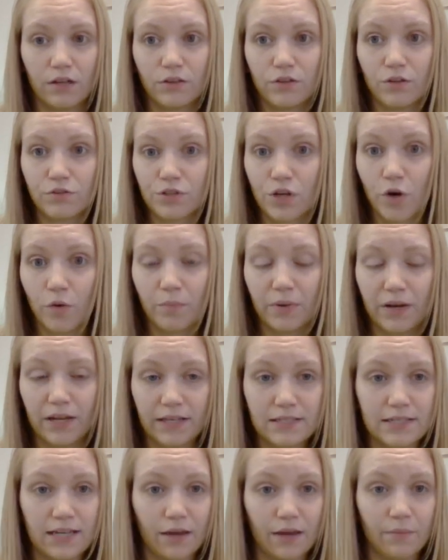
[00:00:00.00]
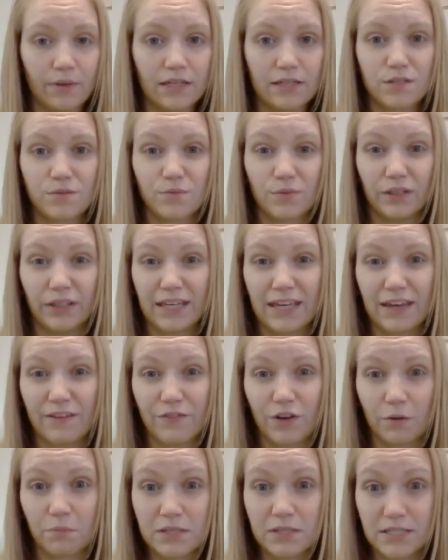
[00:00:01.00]
those opening statements really
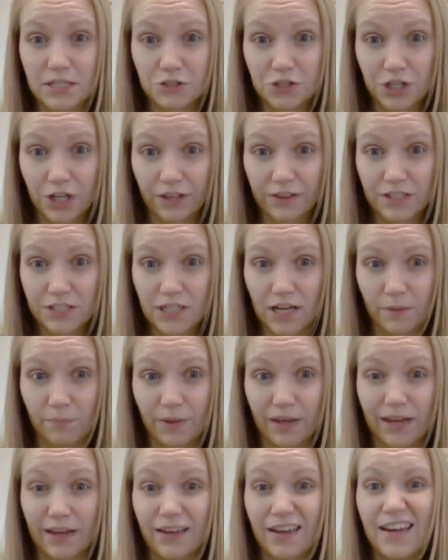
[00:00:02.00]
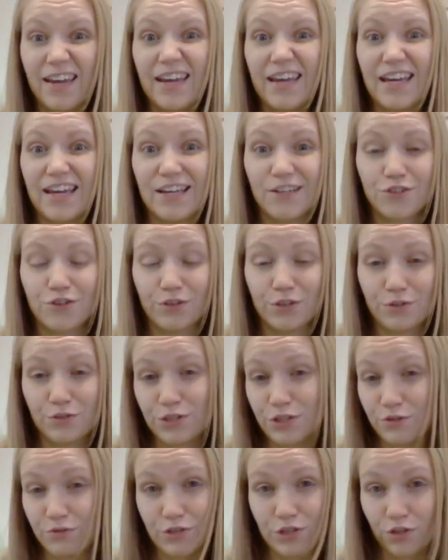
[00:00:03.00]
give your position on the topic,
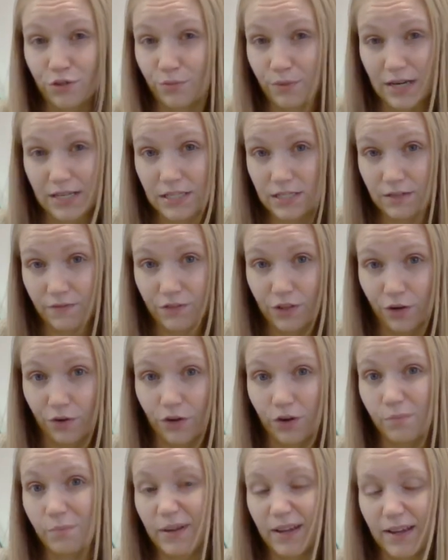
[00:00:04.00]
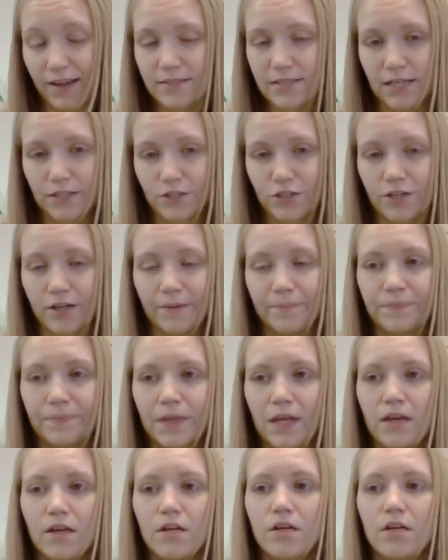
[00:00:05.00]
introduce you to the rest of the group, etc.
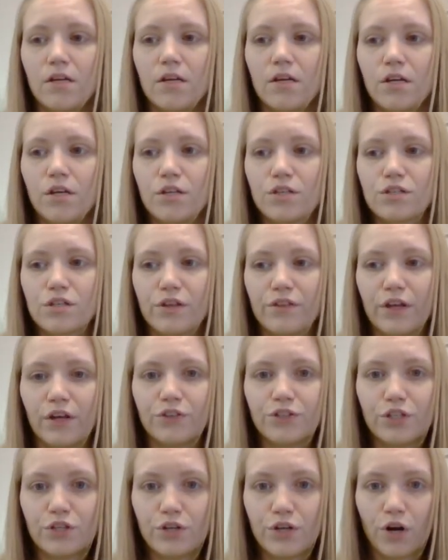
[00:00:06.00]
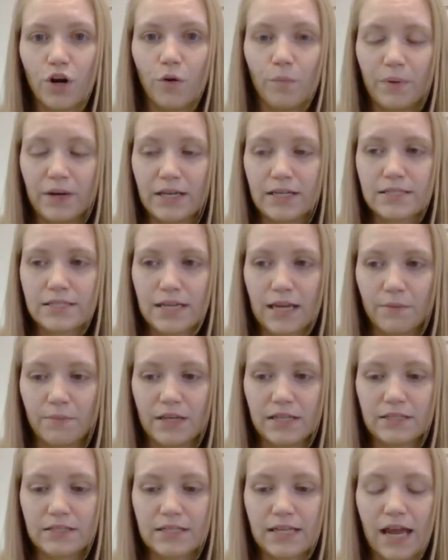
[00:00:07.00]
So they'll do your opening
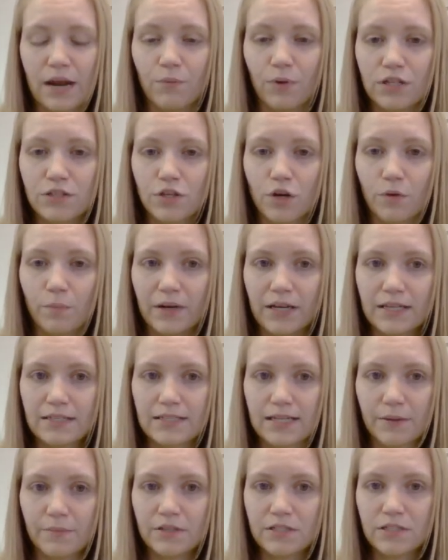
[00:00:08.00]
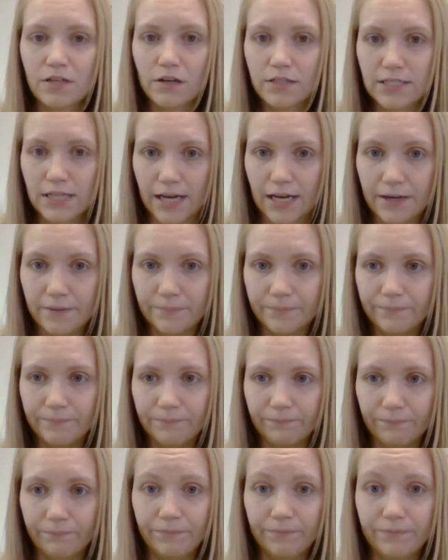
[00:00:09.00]
statements, and once opening statements are done,
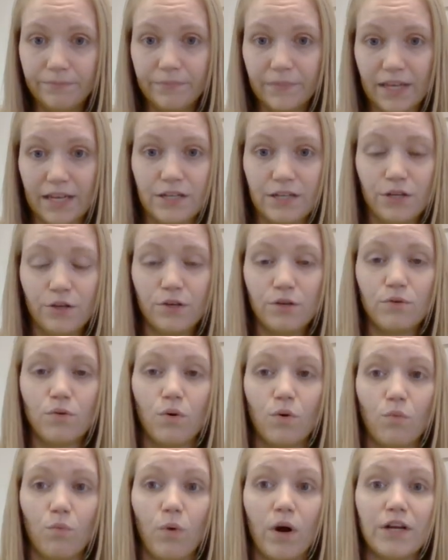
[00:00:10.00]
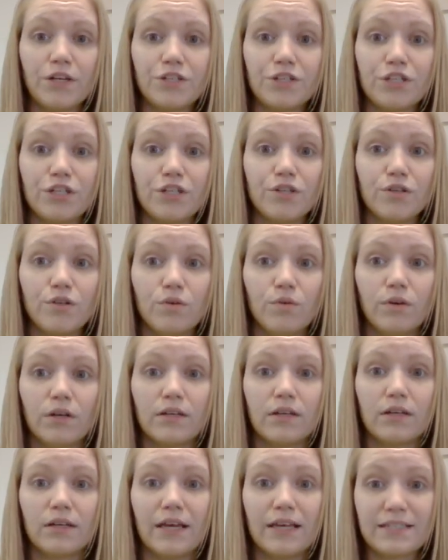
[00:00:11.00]
then you want to
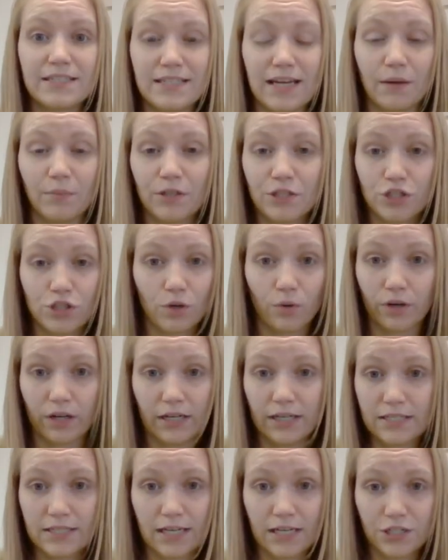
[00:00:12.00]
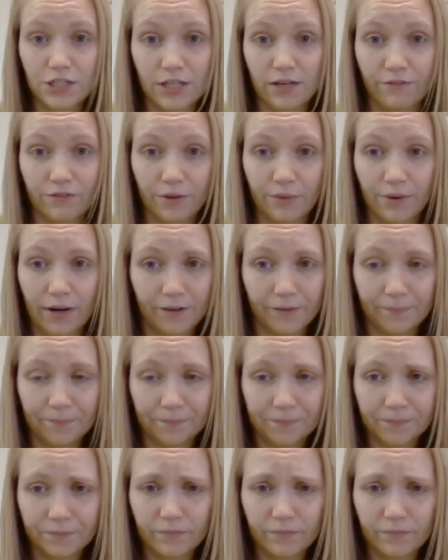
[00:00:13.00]
establish the organization of the round.